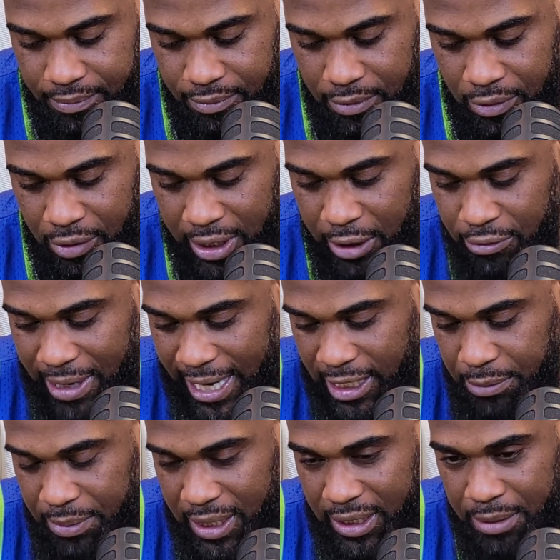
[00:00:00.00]
really
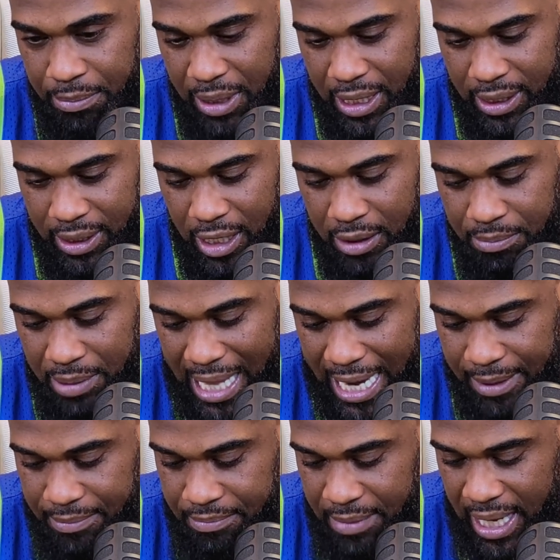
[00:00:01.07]
raised me into being a young
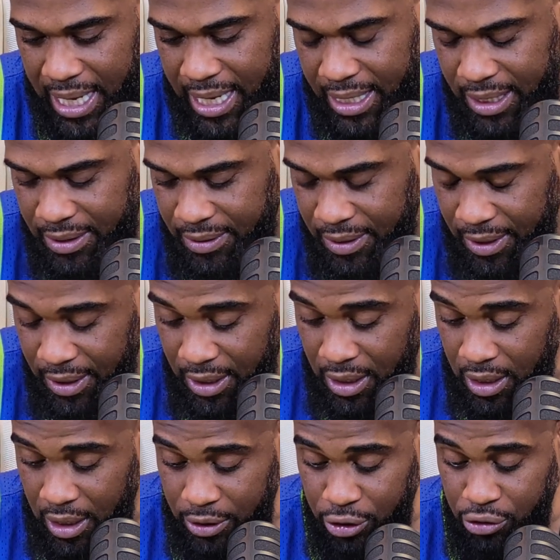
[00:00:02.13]
black man and
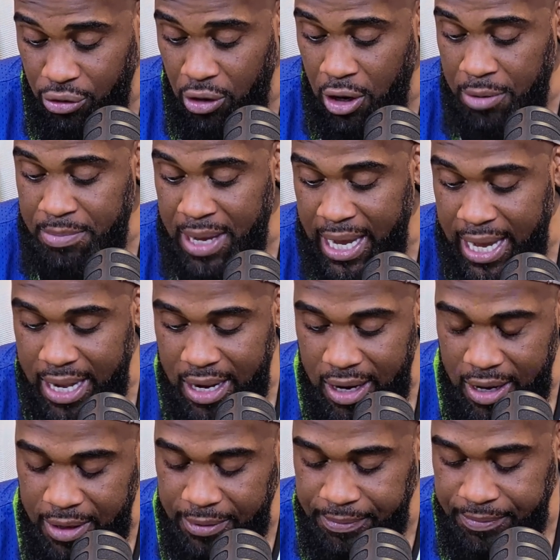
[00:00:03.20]
a strong man.
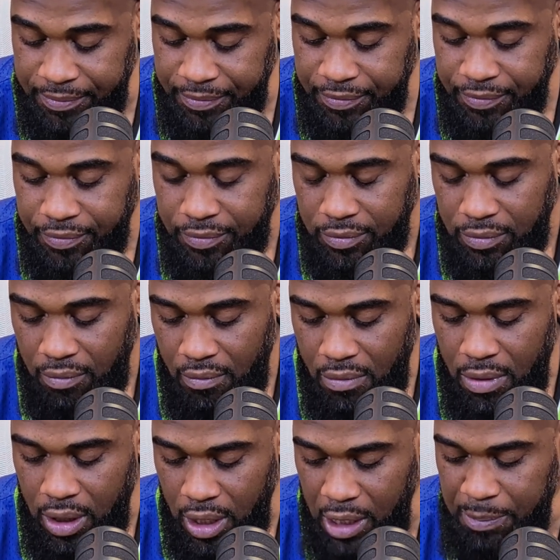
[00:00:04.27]
And
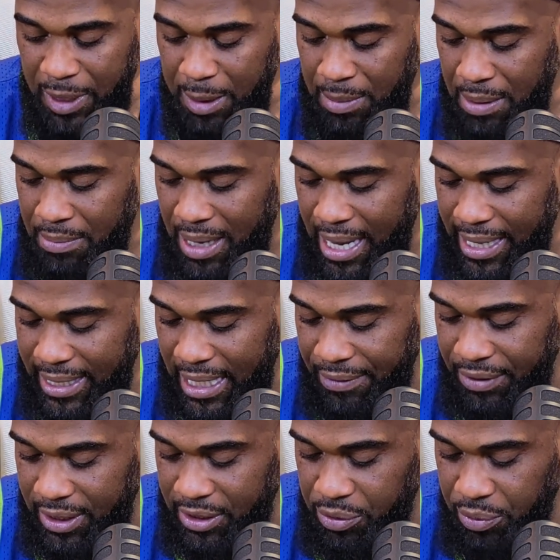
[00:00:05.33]
he's been on my mind
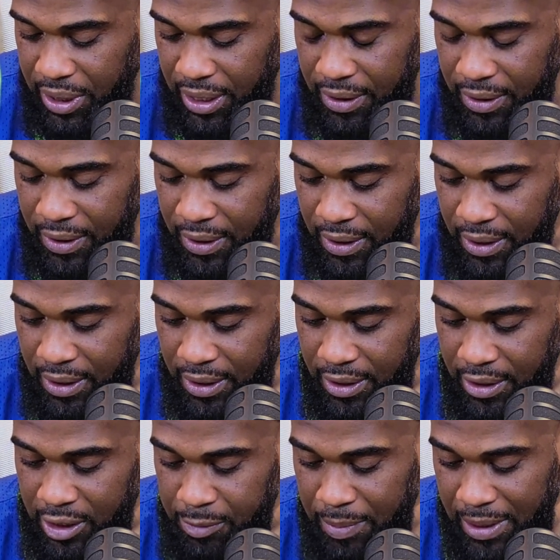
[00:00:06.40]
heavy this week,
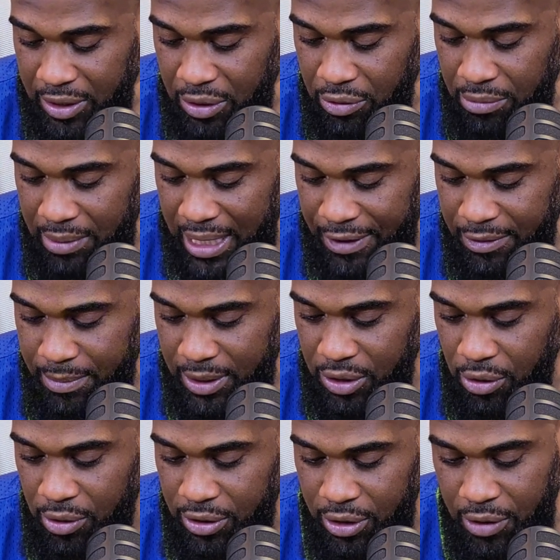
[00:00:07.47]
especially with me having my
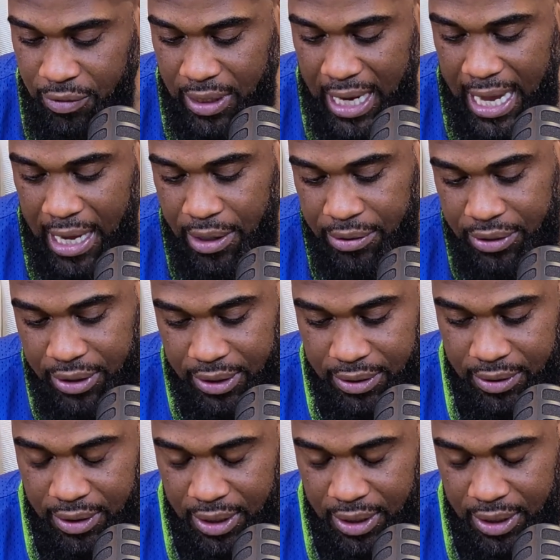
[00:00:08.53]
daughters over the house and